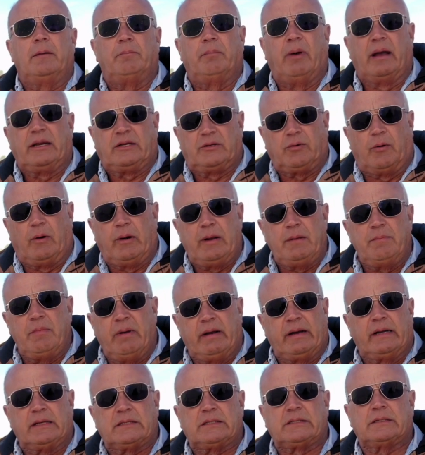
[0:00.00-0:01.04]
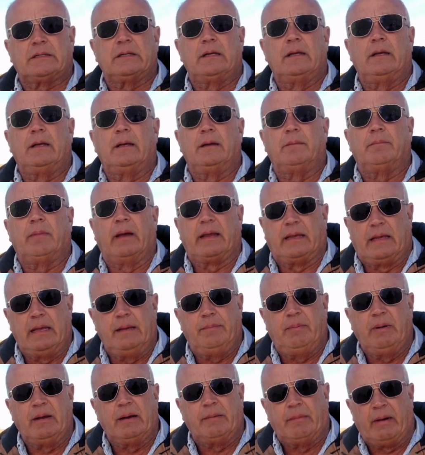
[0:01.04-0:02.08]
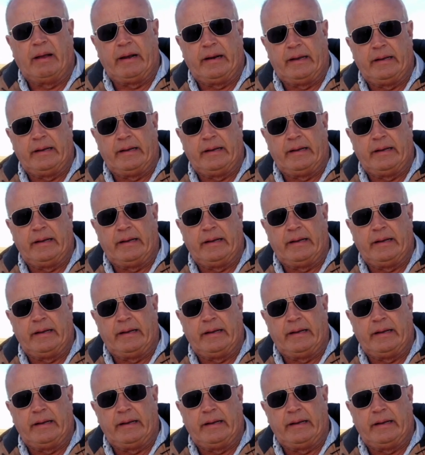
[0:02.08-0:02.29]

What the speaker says: by 20 minutes by keeping them on